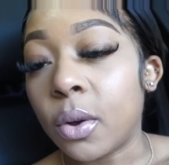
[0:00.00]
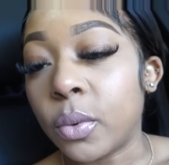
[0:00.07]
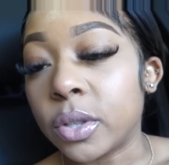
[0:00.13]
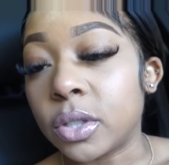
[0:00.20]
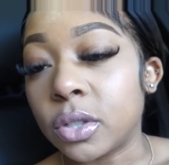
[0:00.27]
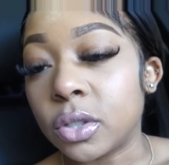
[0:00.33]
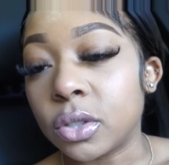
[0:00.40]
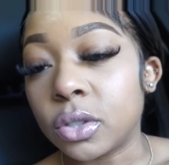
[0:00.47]
went
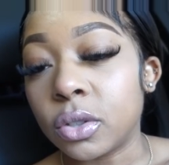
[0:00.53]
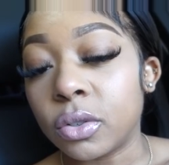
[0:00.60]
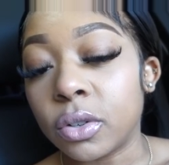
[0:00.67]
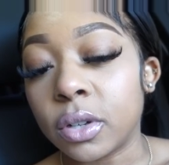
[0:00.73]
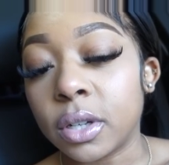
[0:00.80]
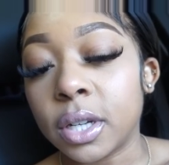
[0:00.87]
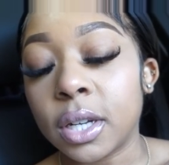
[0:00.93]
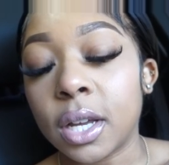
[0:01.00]
to the store
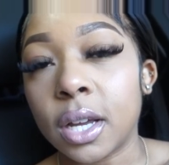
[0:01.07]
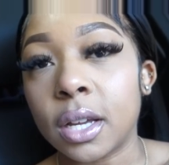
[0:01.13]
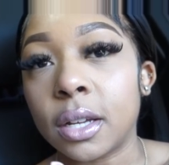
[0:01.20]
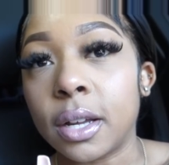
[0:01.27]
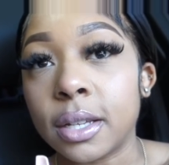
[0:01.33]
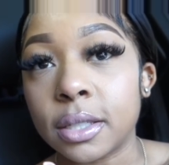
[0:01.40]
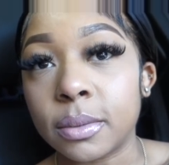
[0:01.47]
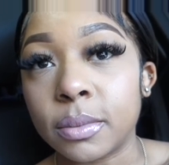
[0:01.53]
and I
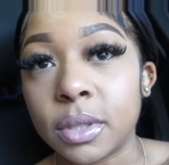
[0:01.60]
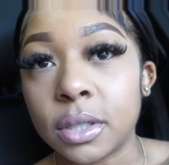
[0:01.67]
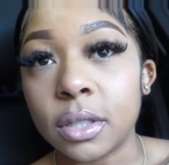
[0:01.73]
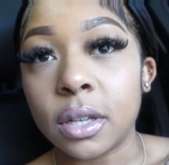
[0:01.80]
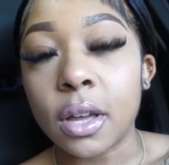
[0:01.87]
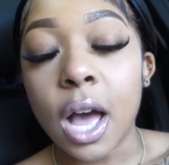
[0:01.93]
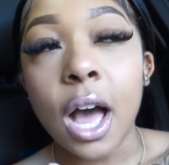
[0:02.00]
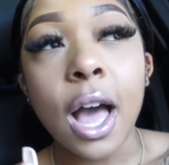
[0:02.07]
got some
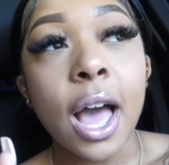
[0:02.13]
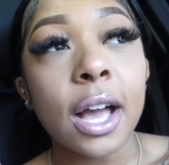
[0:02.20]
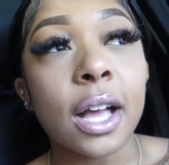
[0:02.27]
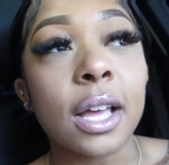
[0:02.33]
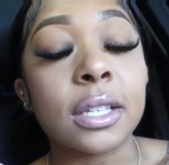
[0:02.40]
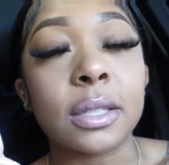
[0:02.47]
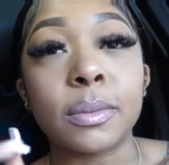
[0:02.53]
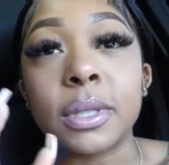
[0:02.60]
stuff. I
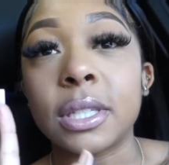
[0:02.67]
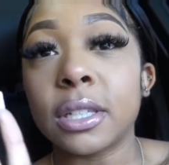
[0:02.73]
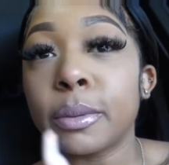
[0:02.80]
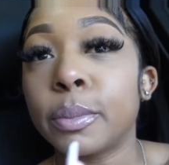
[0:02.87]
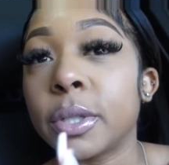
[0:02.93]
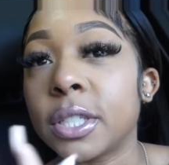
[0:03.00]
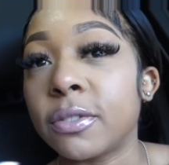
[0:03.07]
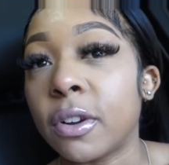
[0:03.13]
got some
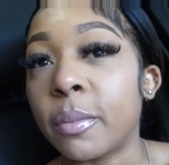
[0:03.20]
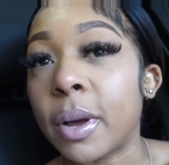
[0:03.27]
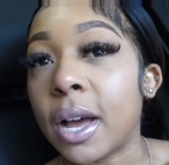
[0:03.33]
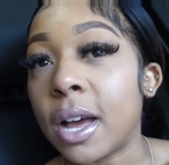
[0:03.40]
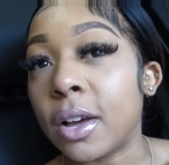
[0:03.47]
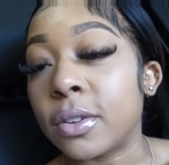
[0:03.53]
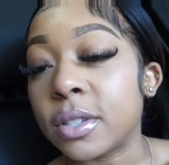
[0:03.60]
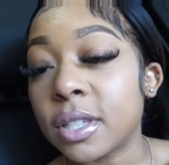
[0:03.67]
slippers for my
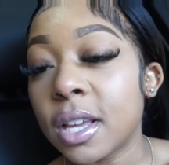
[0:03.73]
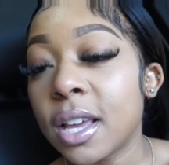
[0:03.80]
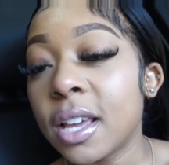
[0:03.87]
house.